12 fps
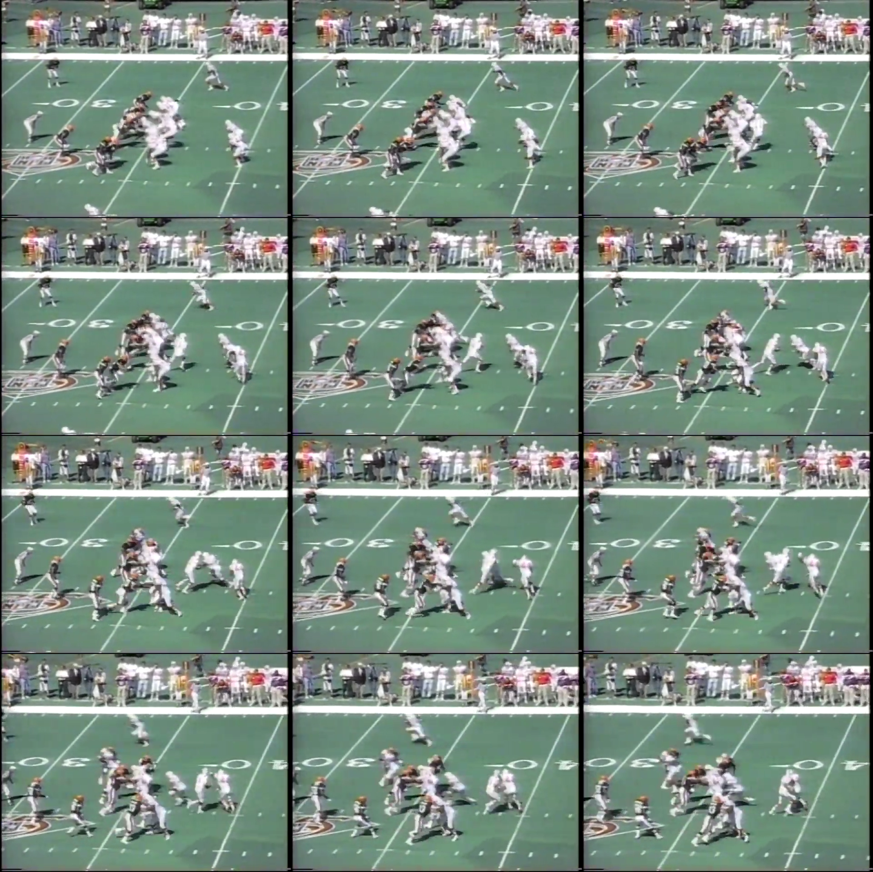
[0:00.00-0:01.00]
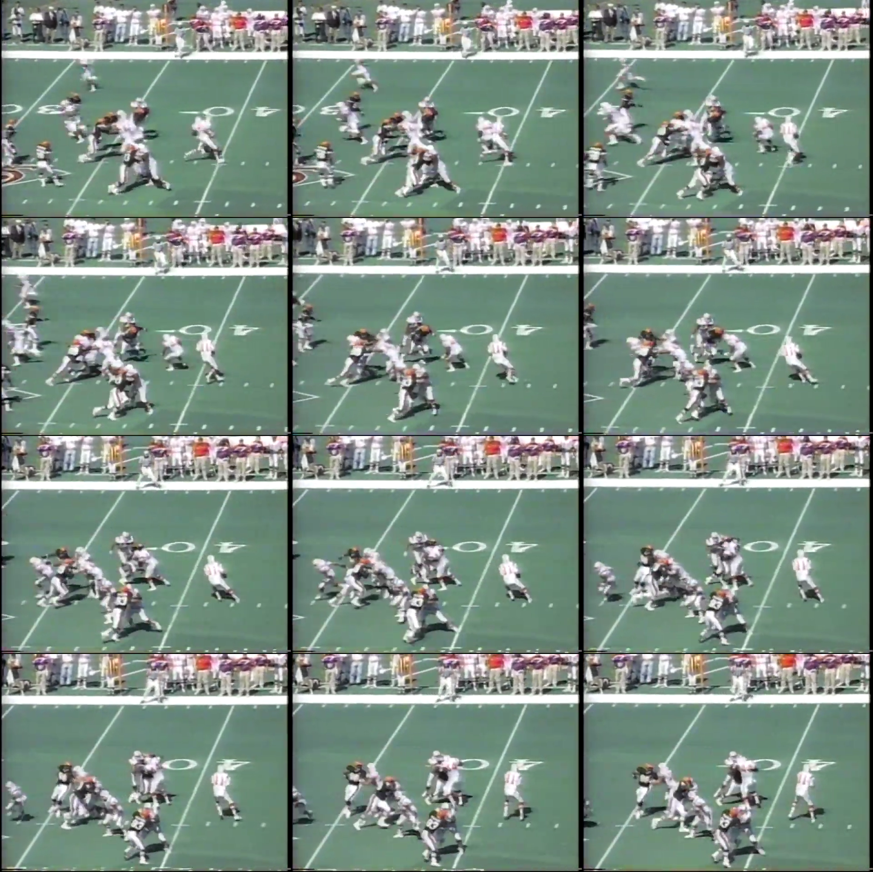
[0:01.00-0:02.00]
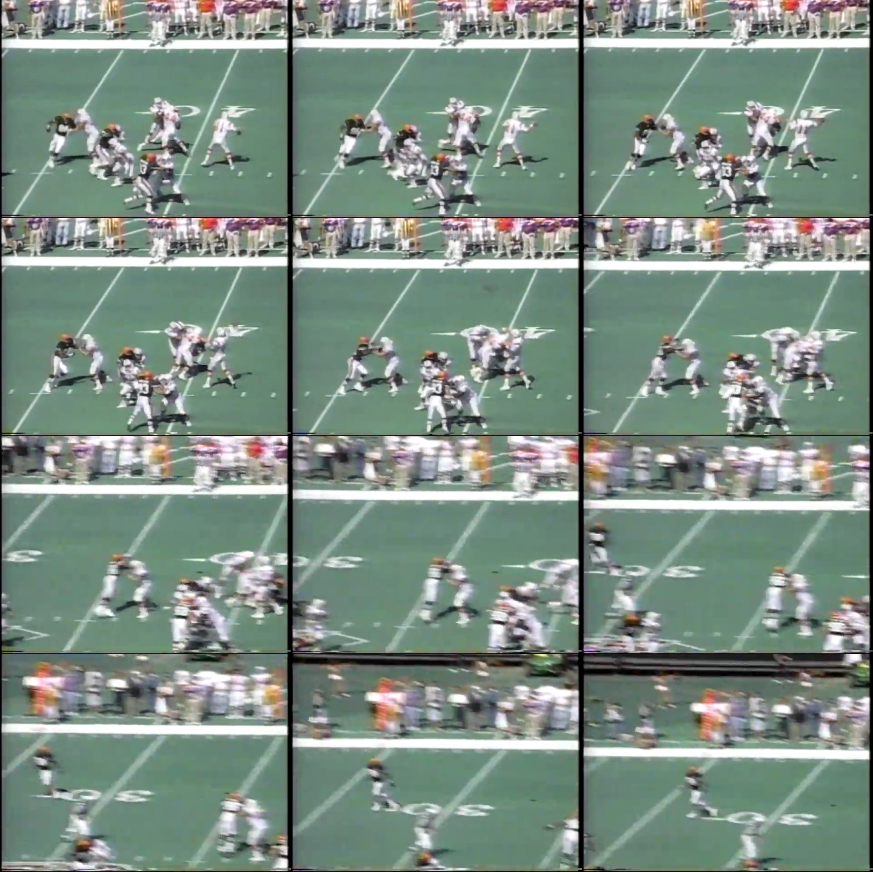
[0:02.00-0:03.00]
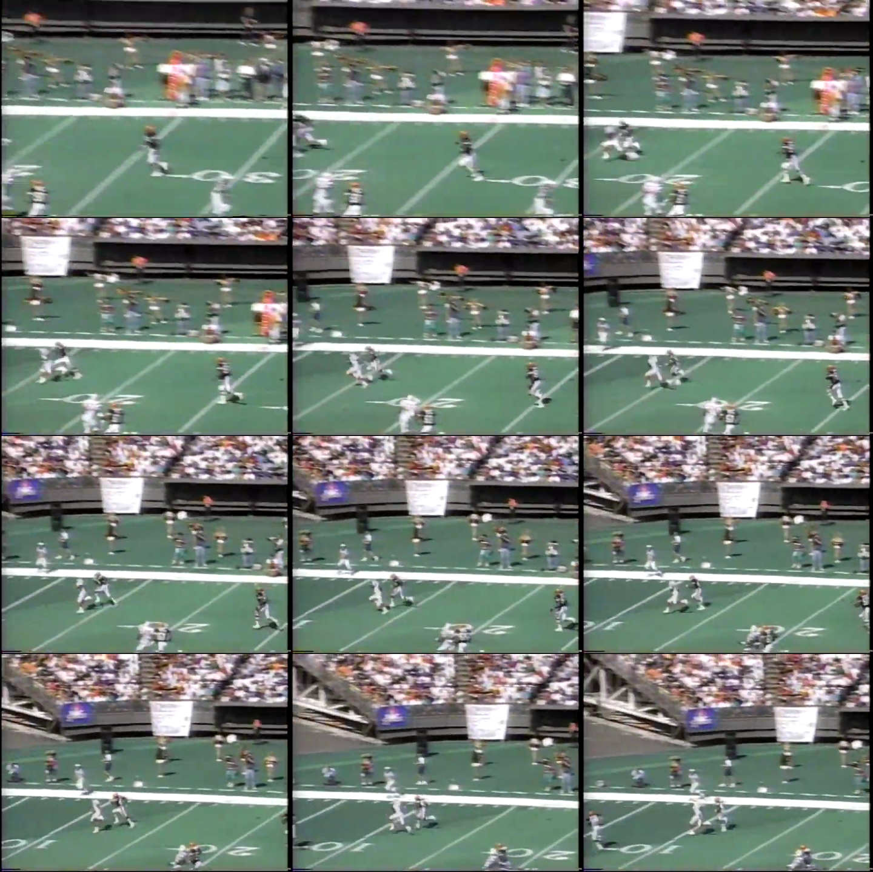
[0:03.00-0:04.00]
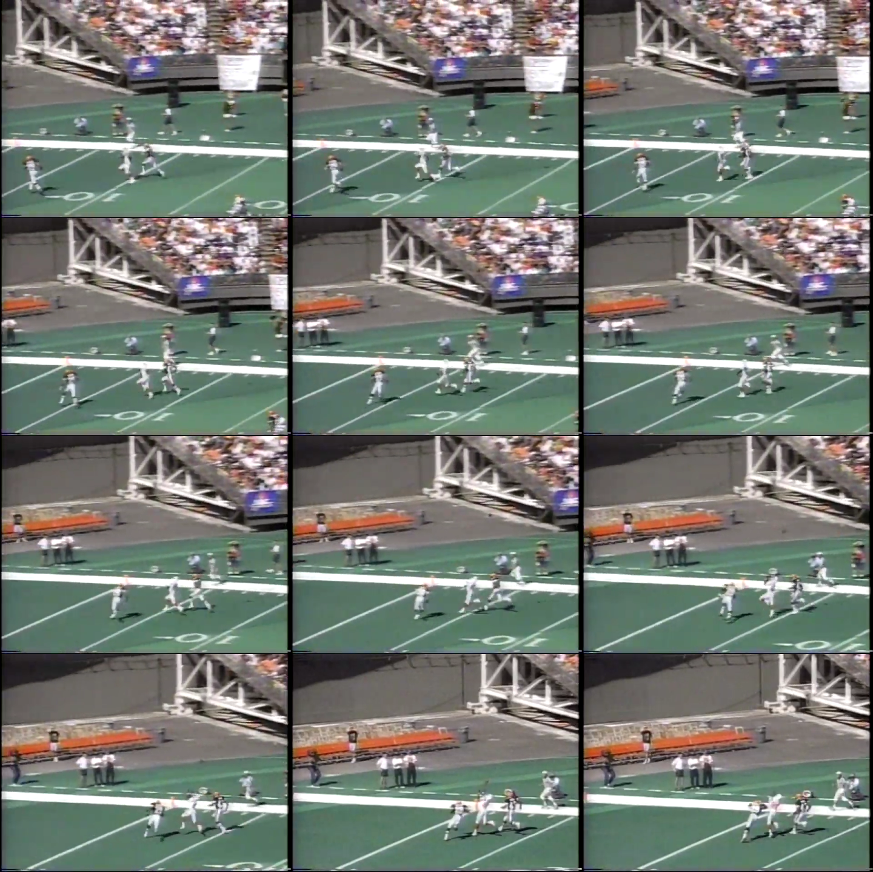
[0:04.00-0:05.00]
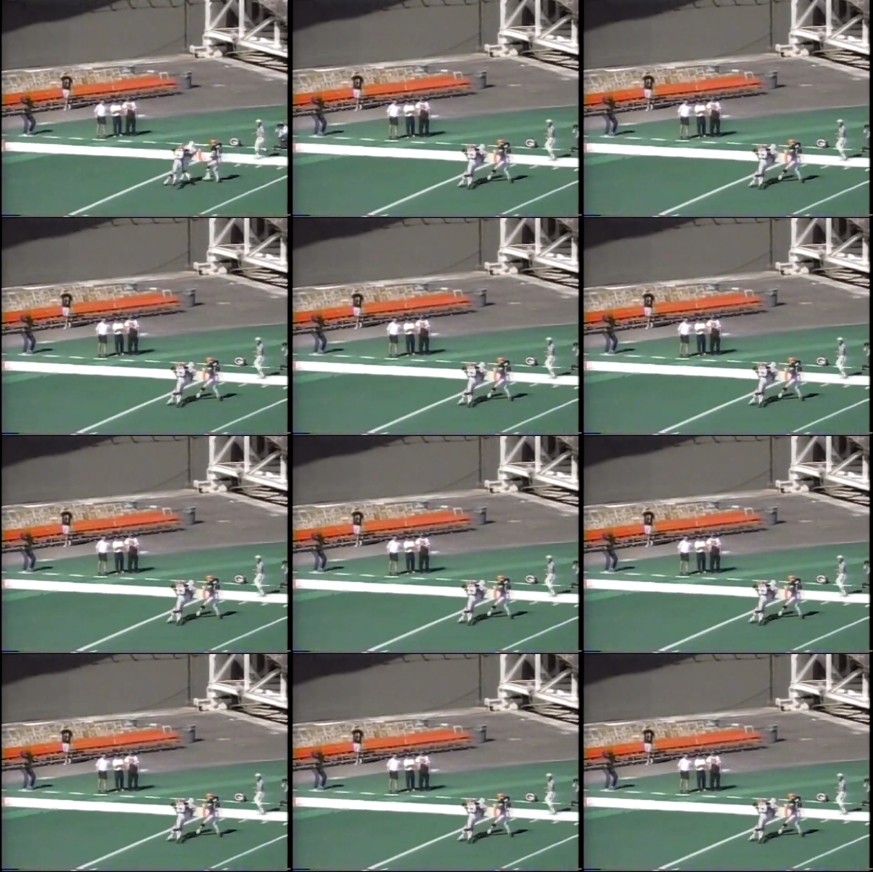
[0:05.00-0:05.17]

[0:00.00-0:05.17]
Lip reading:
No face is visible, so there are no lips to read.